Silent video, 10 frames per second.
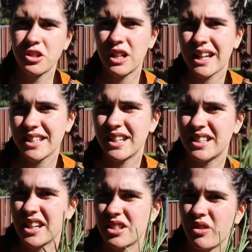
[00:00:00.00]
So like I said,
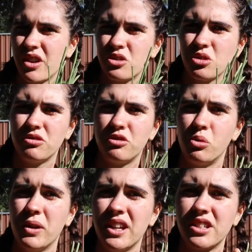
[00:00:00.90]
it takes around 2 to
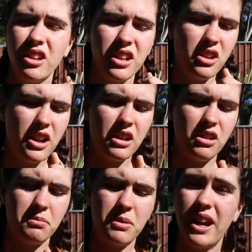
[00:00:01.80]
4 weeks. I'll let you know how
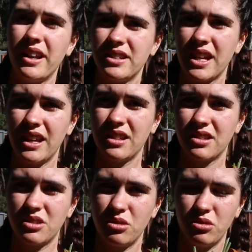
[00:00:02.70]
long mine
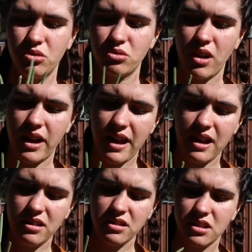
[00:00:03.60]
takes to dry
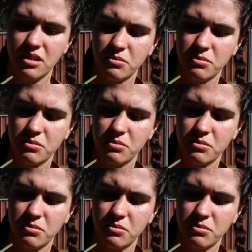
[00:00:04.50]
out.